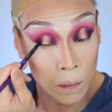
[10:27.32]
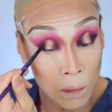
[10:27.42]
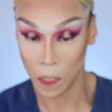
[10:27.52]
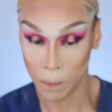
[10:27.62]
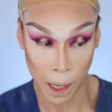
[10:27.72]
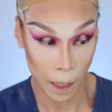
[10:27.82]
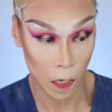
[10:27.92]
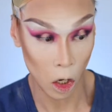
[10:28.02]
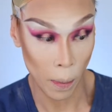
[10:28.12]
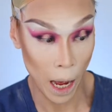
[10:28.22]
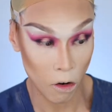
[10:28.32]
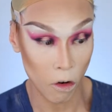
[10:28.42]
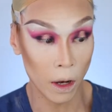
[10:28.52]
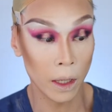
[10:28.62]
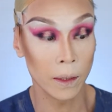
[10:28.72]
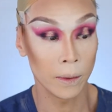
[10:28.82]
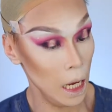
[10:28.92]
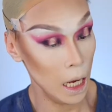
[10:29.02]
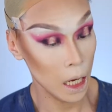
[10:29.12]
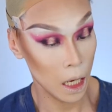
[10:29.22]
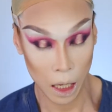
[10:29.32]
Using my Cleopatra ink